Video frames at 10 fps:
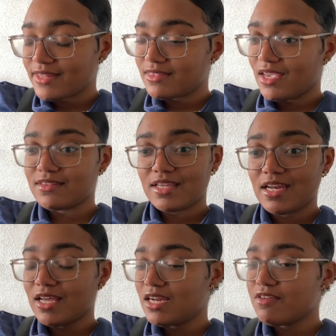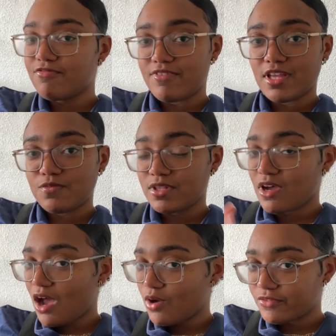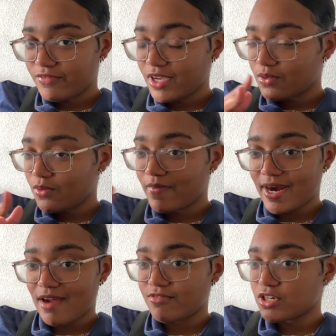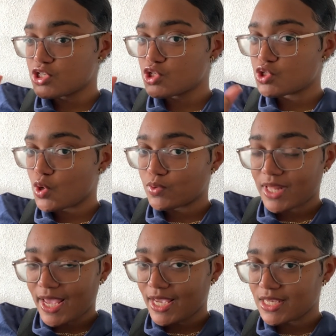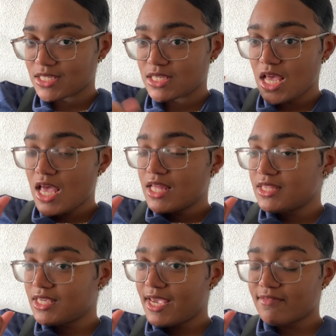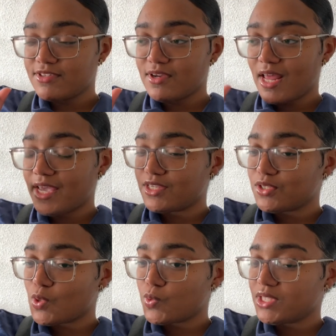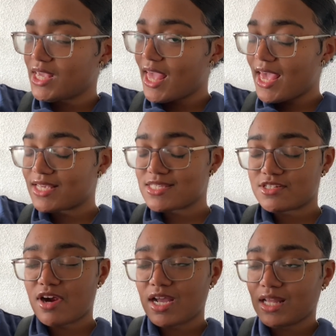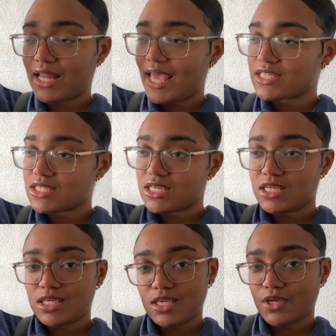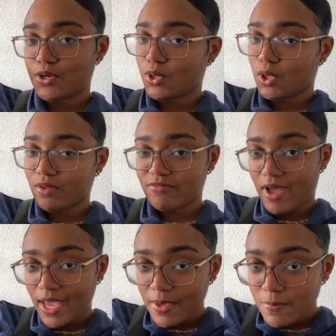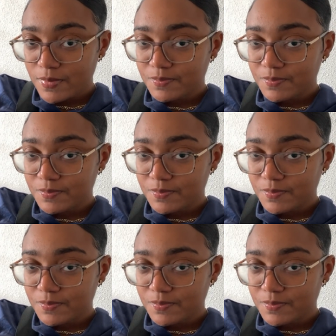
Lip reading: think they literally fit with the outfit or whatever so nice. They give you like, you know, the extra classy girl vibe,